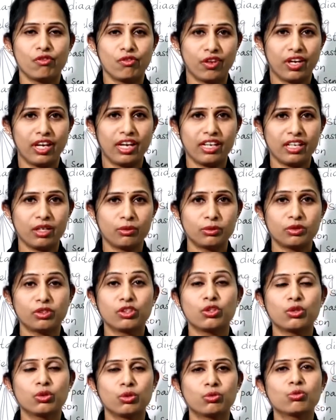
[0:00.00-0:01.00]
Wherever
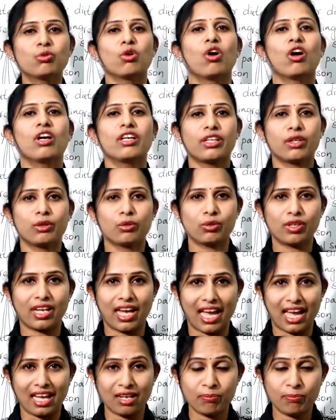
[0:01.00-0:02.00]
you want, you
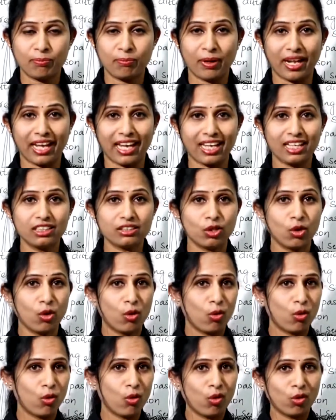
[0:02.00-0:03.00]
can place
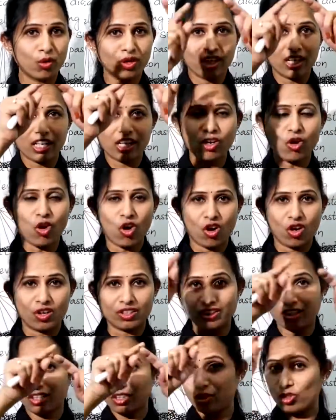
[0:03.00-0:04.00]
only
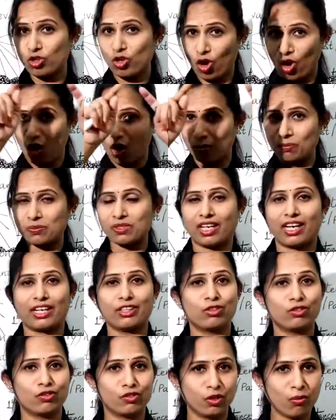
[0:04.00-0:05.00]
on the top
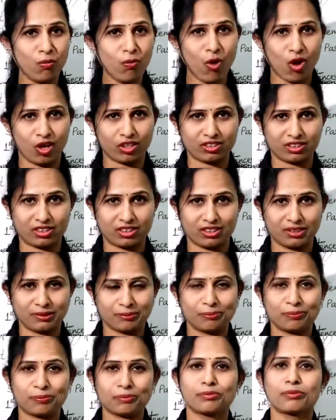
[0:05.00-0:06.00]
side of the box.
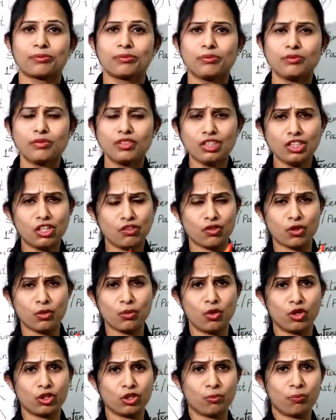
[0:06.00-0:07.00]
If you
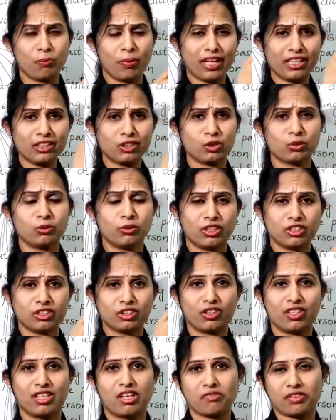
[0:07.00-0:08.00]
want to place towards
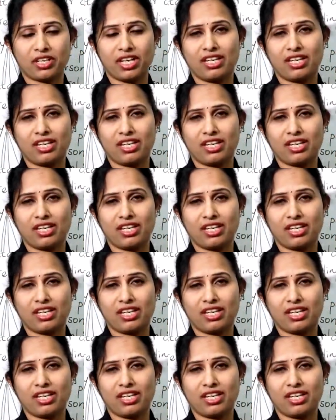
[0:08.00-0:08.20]
your left